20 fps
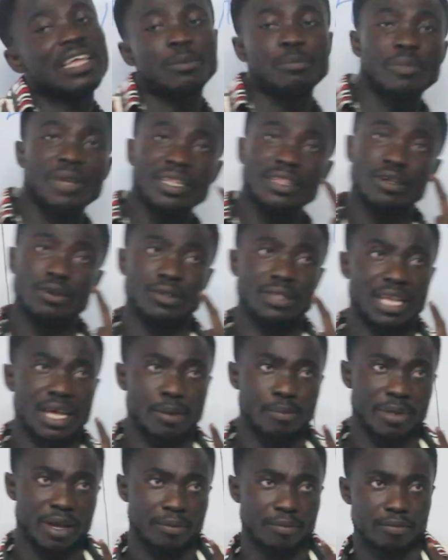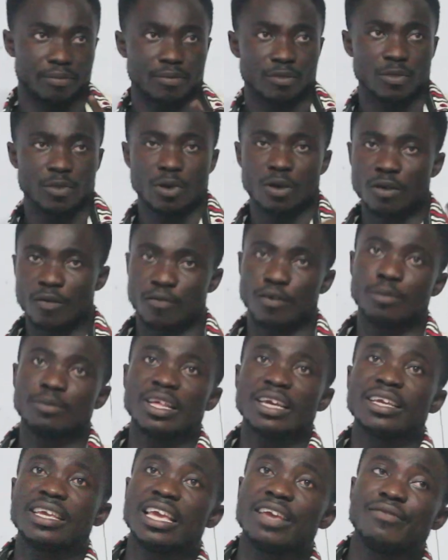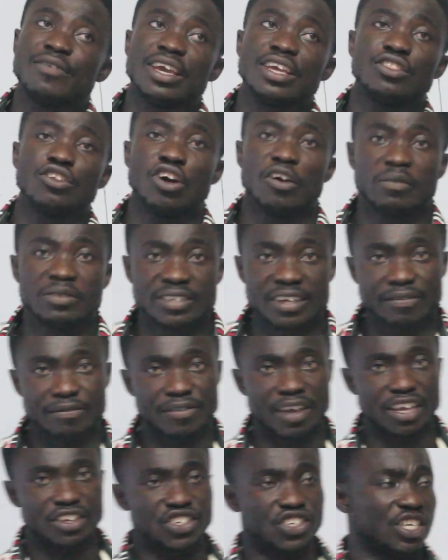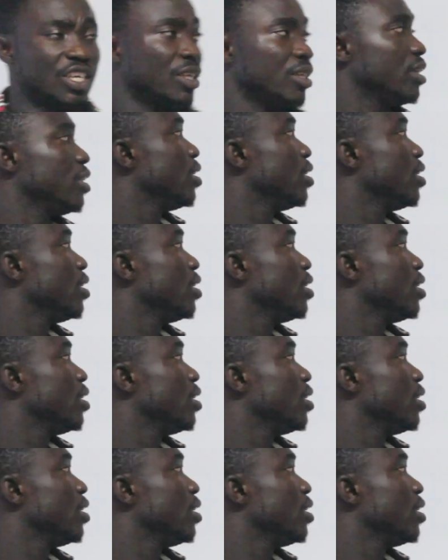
the middle number from the given observation.